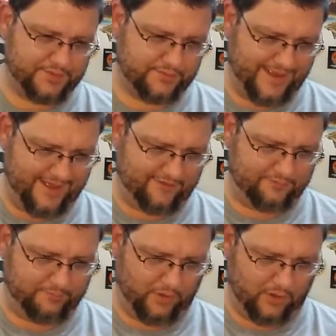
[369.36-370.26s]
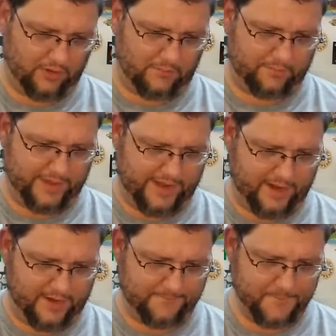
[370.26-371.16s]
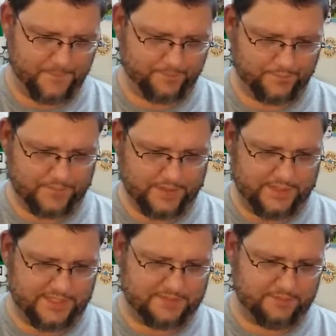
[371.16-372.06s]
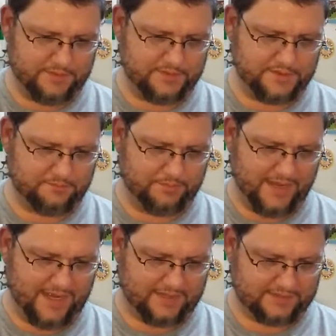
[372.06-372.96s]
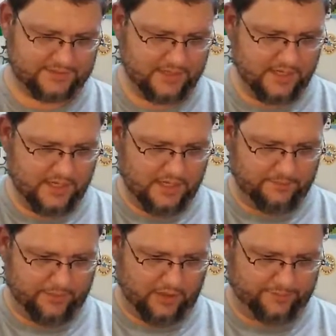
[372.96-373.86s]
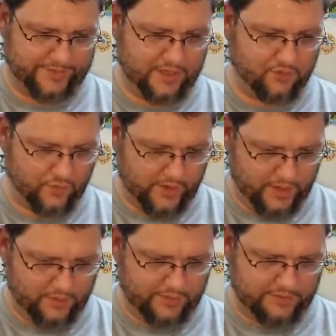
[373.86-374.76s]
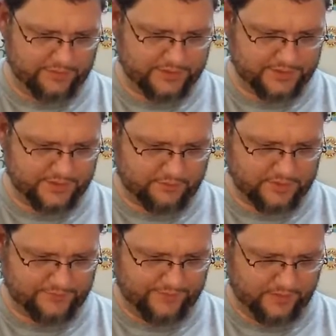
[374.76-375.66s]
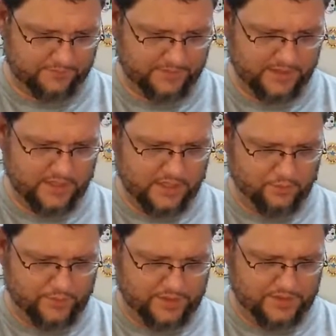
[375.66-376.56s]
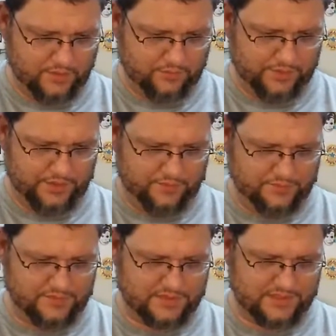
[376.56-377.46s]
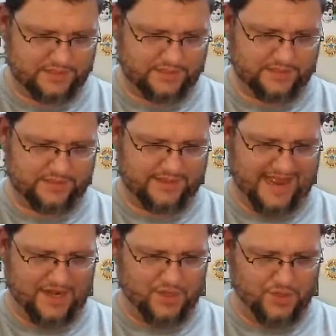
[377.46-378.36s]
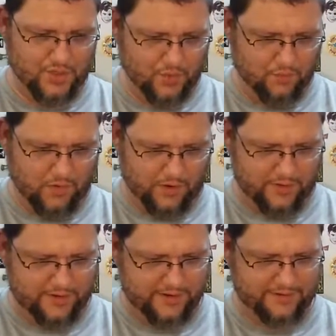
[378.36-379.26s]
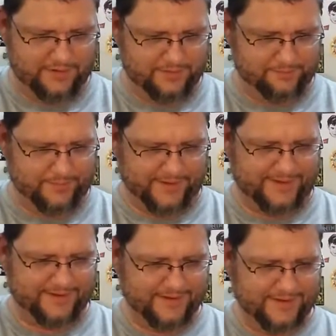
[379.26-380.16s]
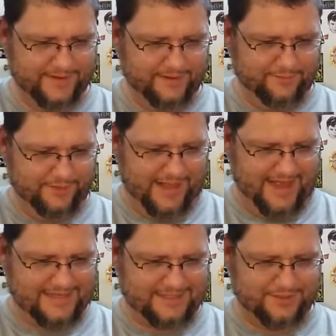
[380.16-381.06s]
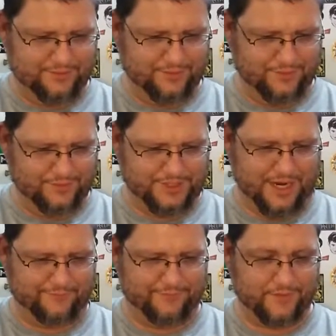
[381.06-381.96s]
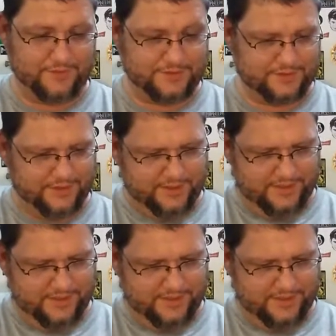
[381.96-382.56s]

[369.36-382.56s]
to have Paul Blake in this month's box. Paul played Greedo in the original Star Wars film. We don't use that new word, but we'll ask you who shot first.